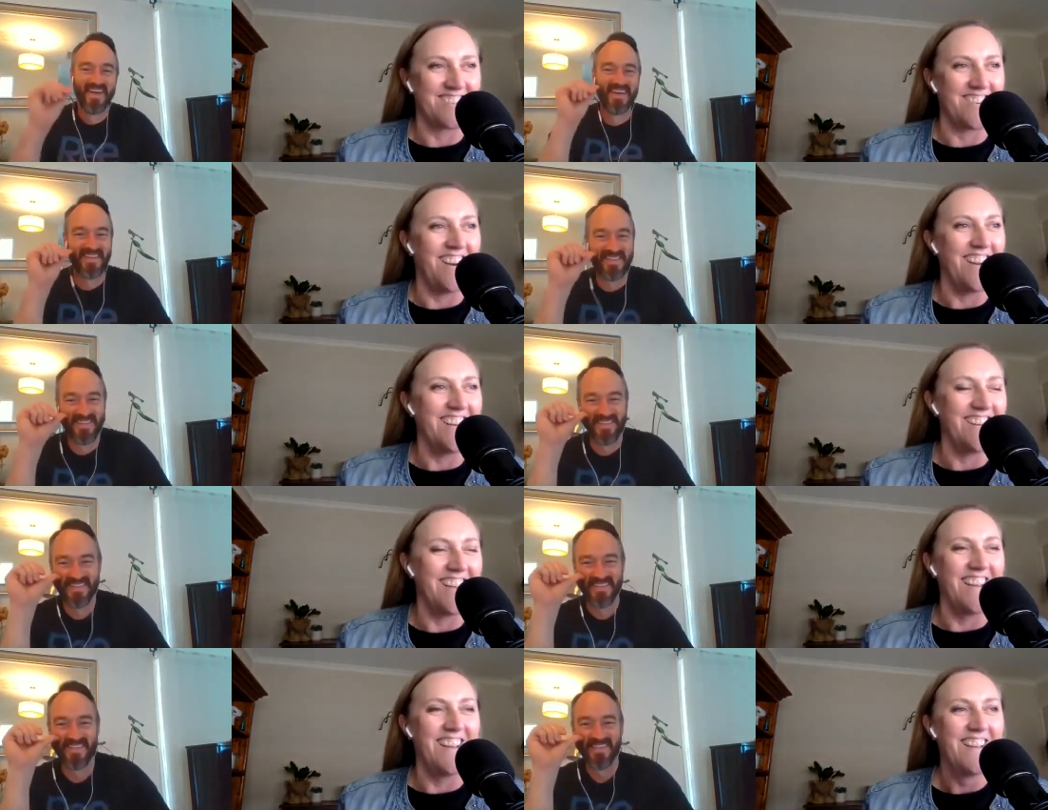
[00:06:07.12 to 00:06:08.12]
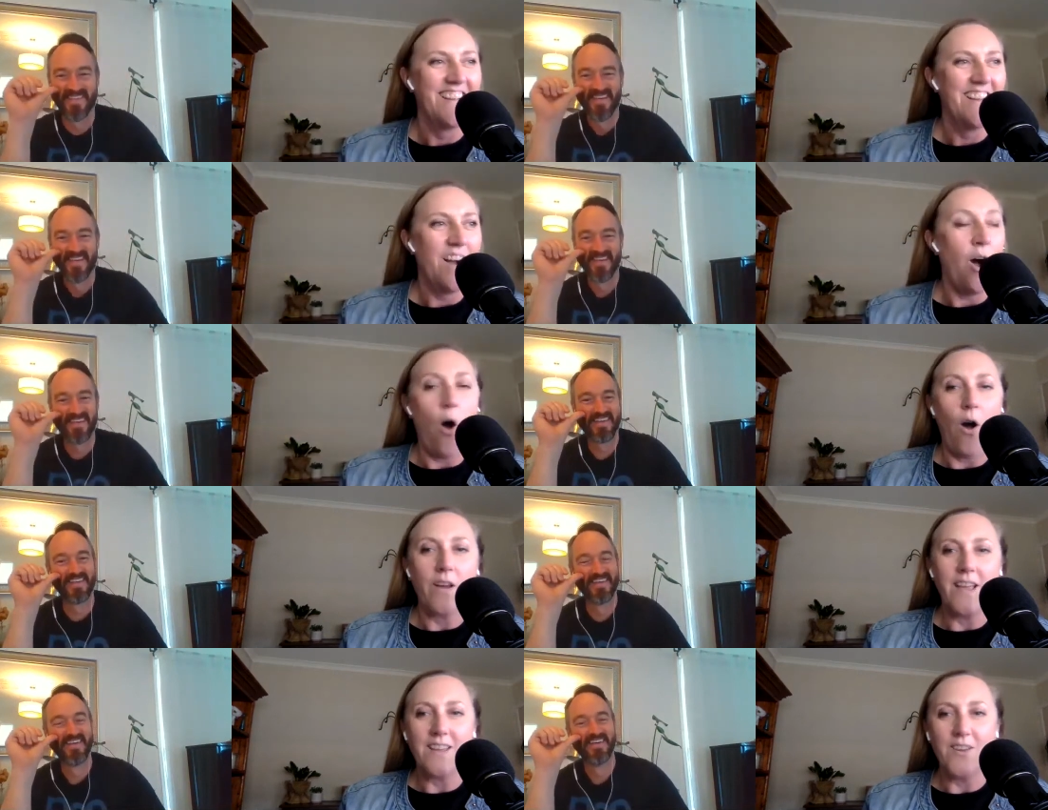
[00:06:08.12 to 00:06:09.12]
Speaker 1: That's right. Yeah. Oh
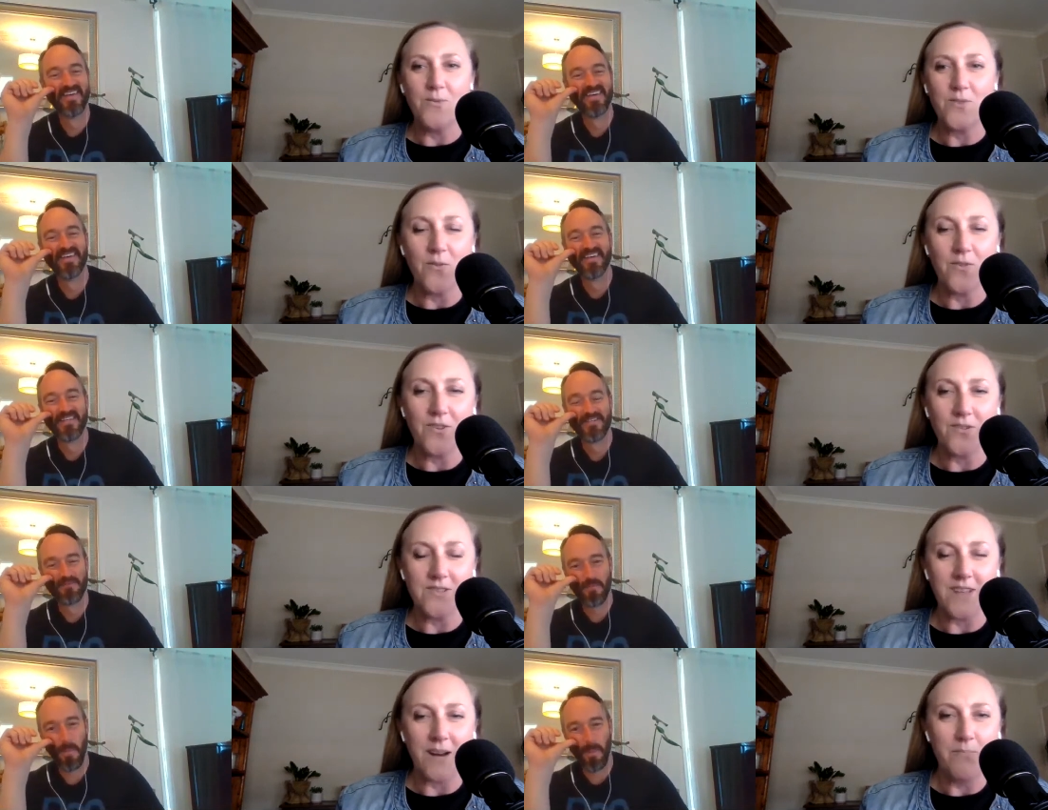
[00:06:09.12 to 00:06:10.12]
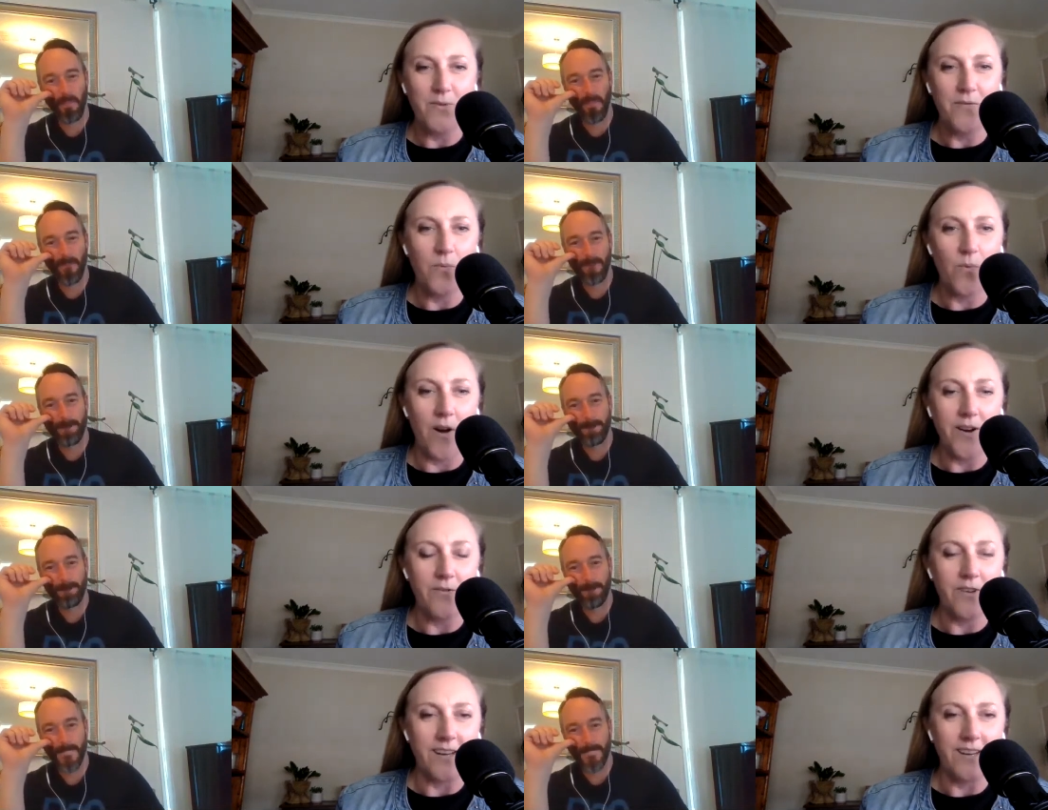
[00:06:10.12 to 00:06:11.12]
yeah, you you yours has had a beautiful
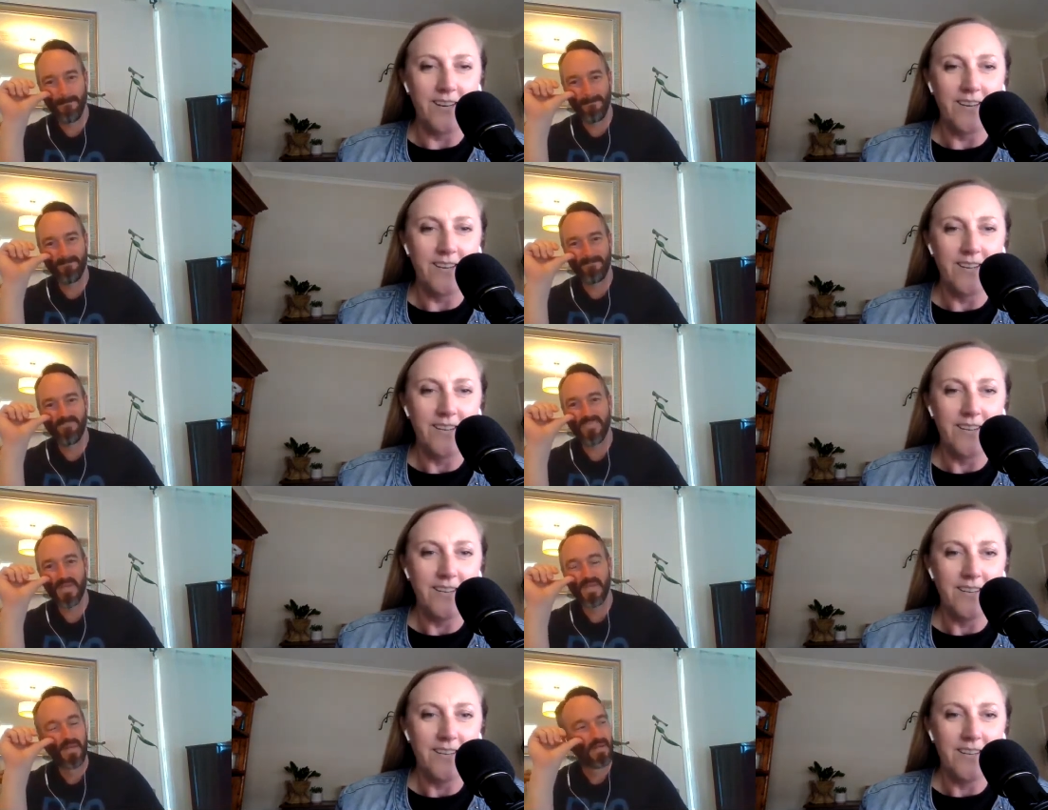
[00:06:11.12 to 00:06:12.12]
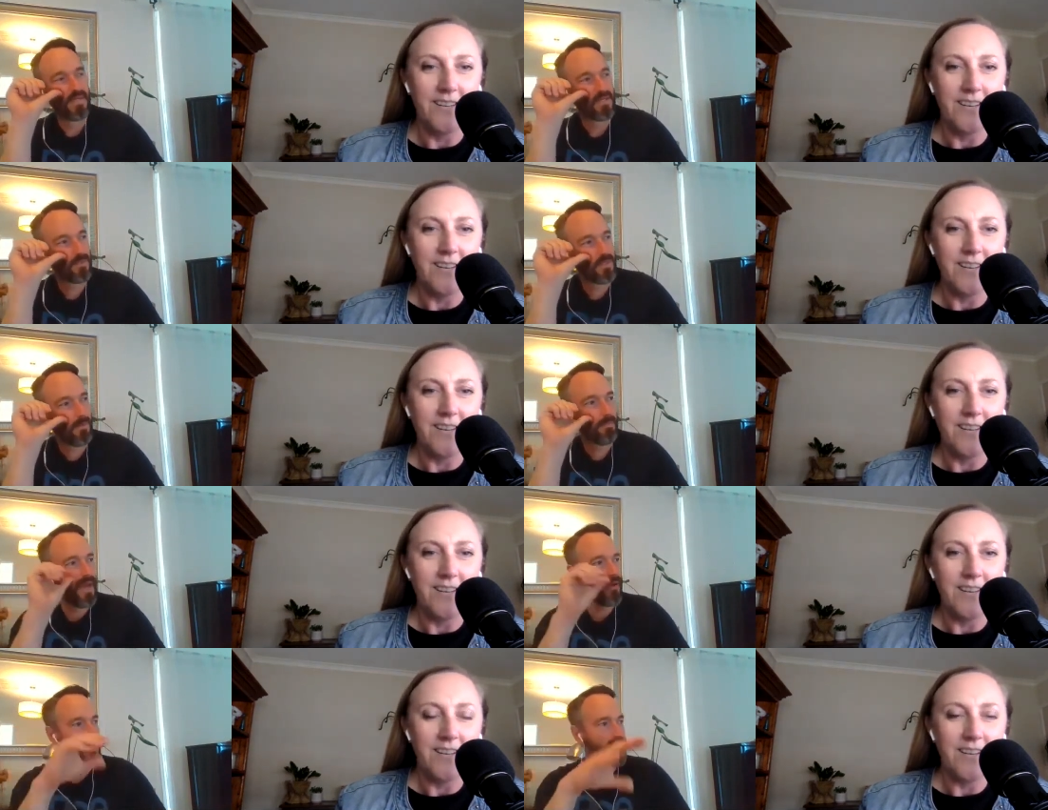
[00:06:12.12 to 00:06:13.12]
winery.
Speaker 2: Yeah, so we got
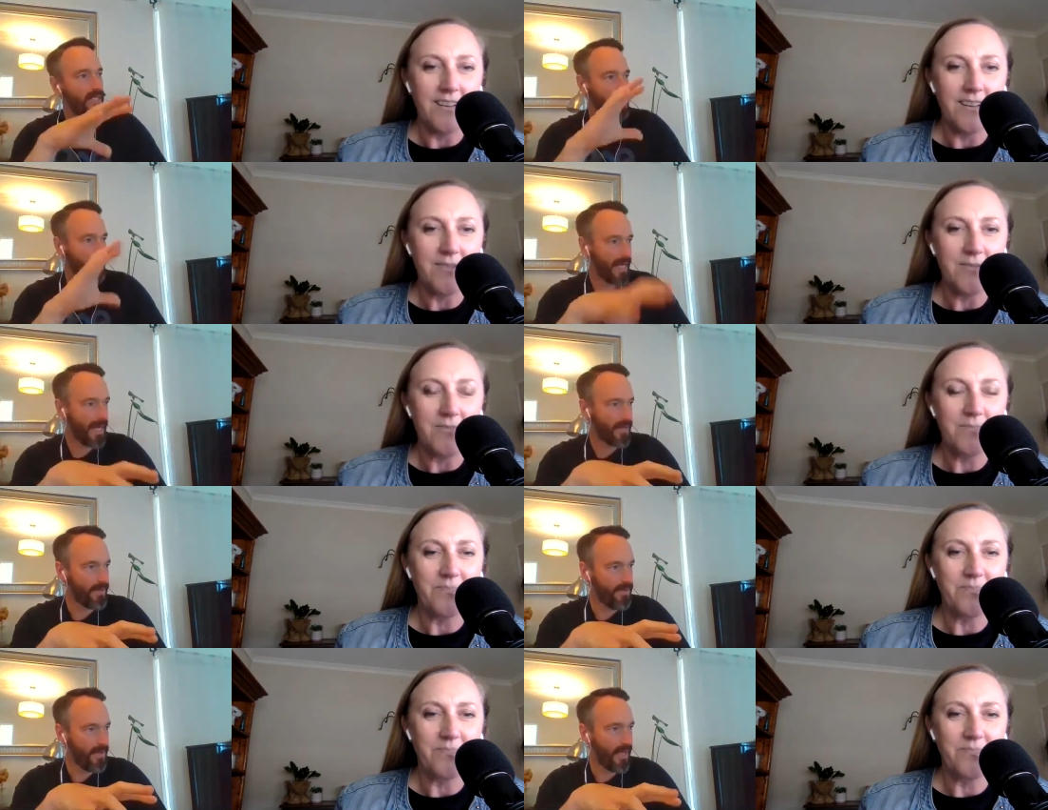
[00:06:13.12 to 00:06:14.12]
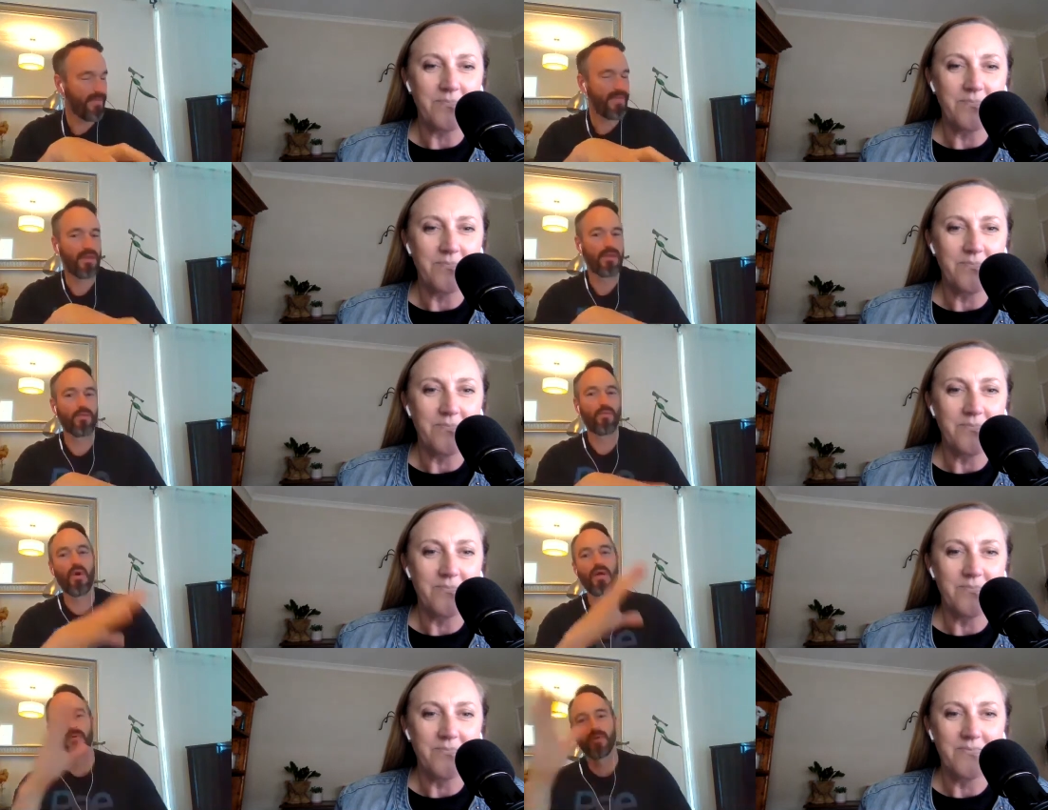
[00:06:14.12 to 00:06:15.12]
married in a garden, and then the
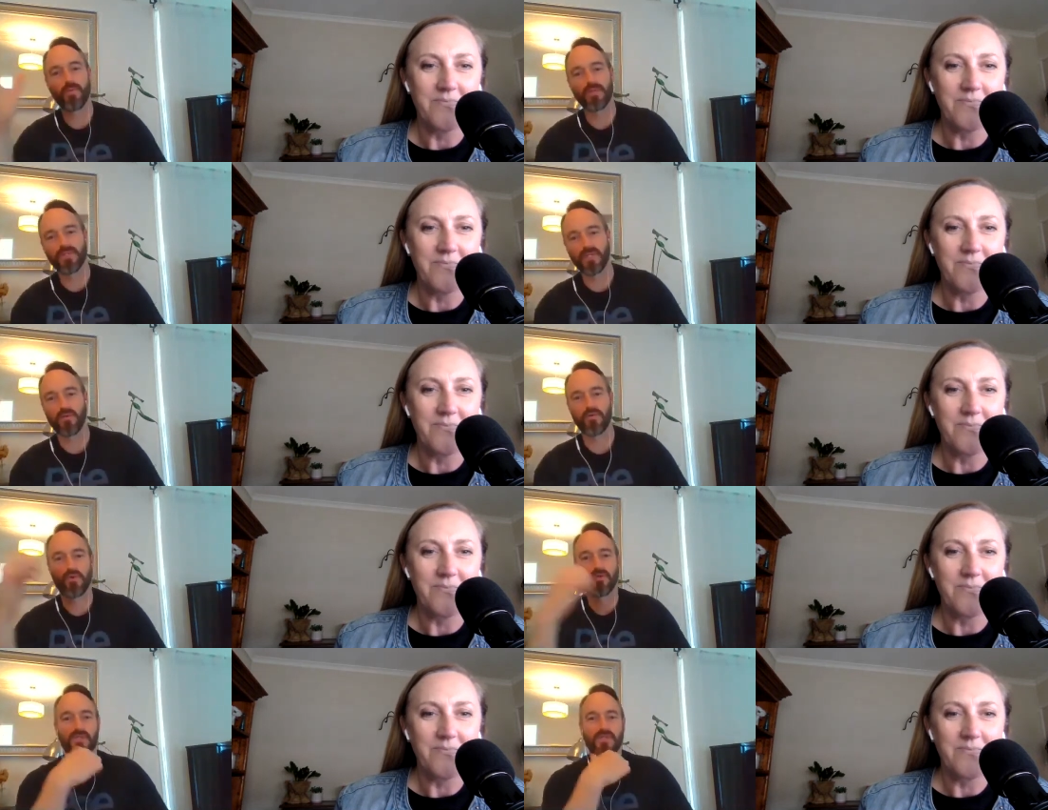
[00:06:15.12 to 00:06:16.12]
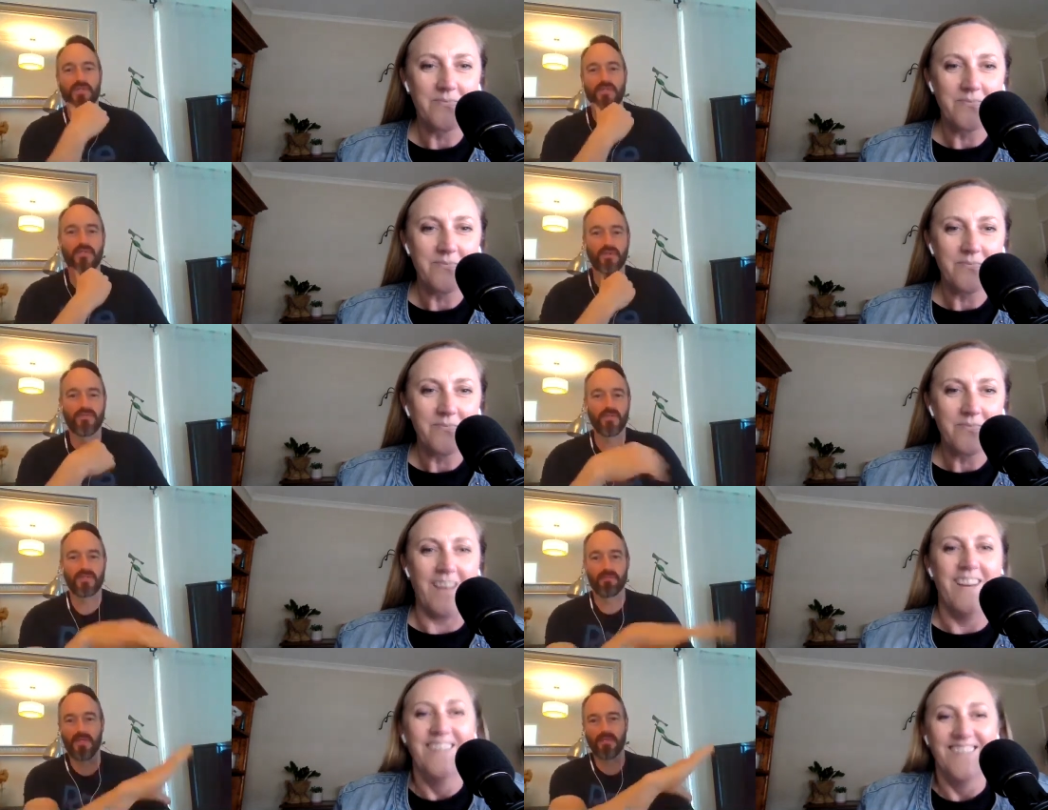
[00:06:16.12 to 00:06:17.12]
winery was across, sort of
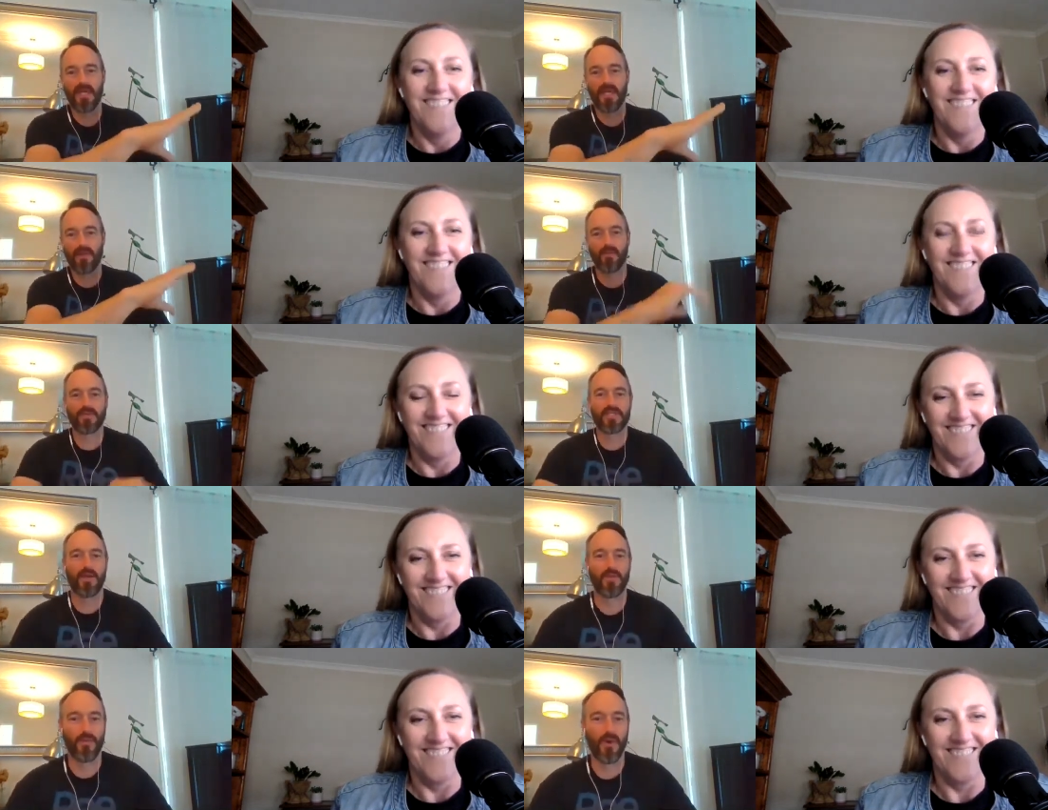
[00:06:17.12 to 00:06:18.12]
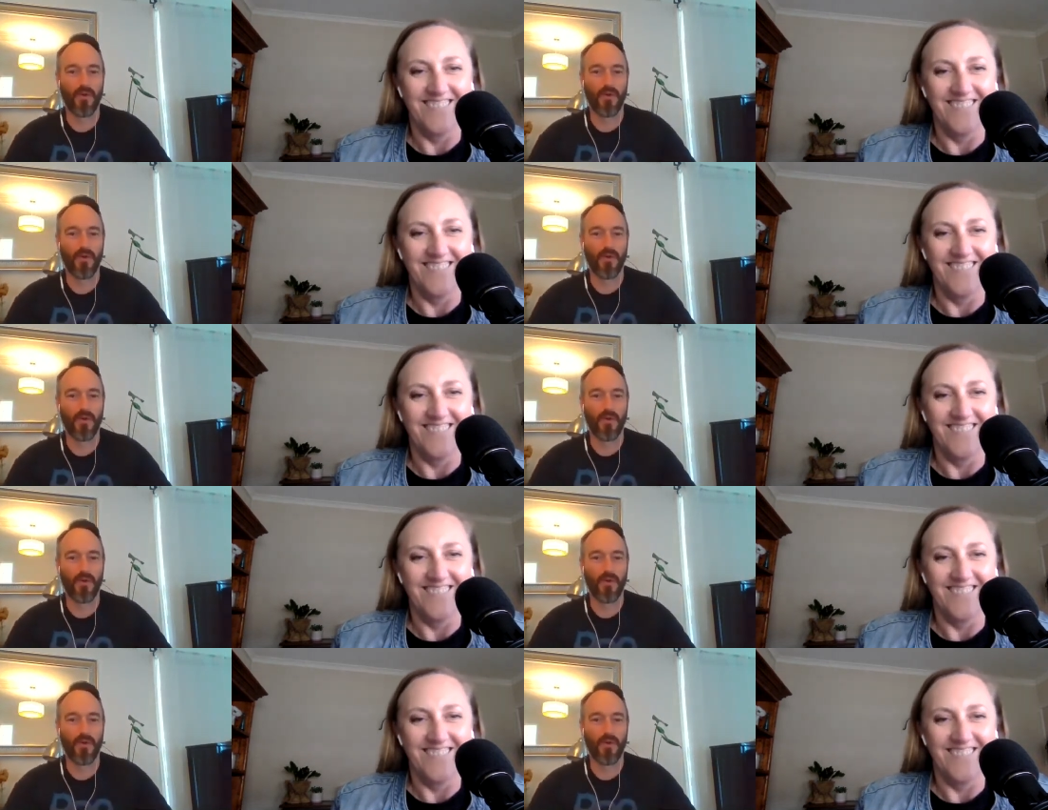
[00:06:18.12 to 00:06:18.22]
just a bit down the down the